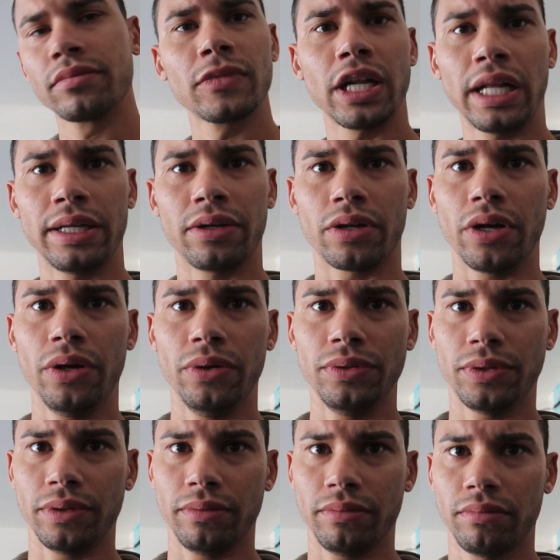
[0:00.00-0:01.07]
clear
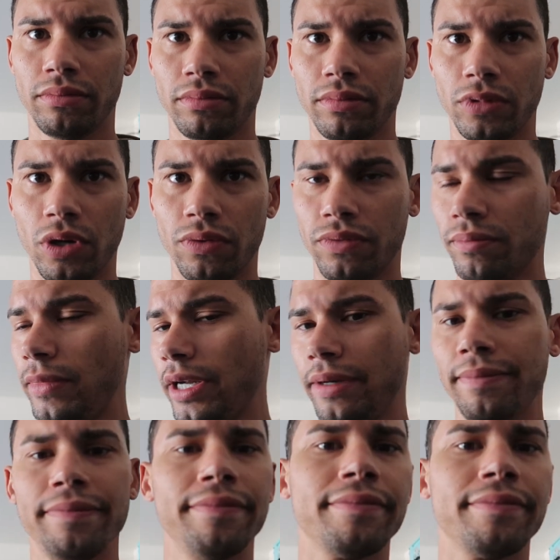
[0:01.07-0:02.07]
codes, and go from there.